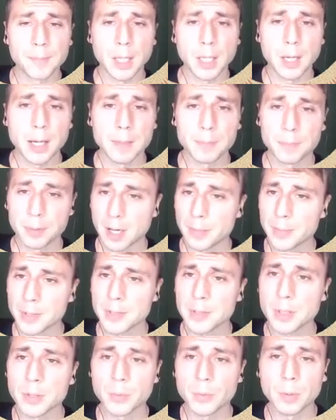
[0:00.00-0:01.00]
I
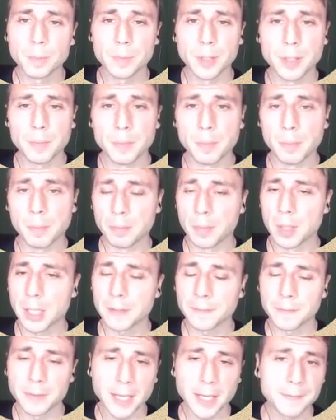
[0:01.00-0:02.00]
promise you it will be a lot
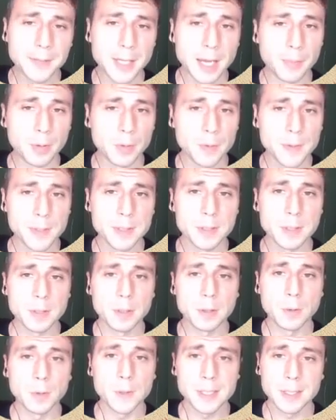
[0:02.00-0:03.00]
of live demos.
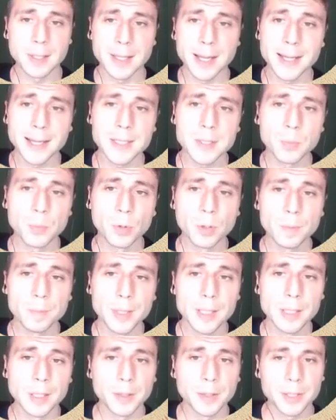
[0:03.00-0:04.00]
So slides
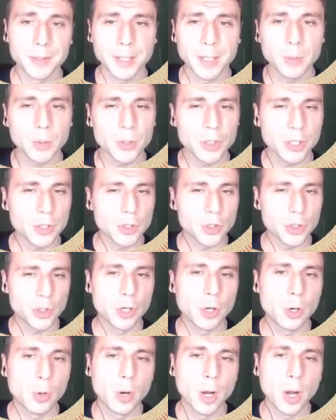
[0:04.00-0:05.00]
they will just
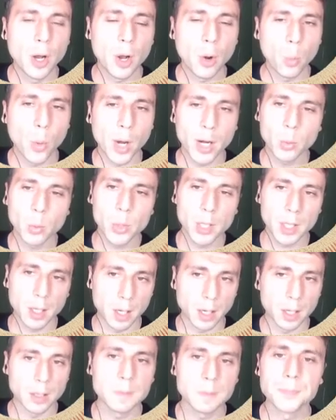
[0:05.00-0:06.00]
show where we
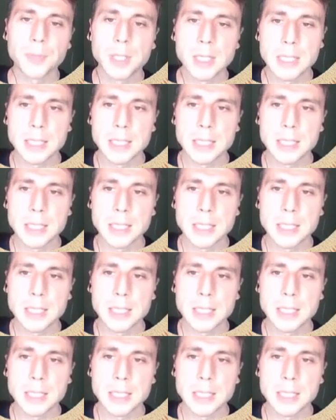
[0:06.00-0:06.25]
are.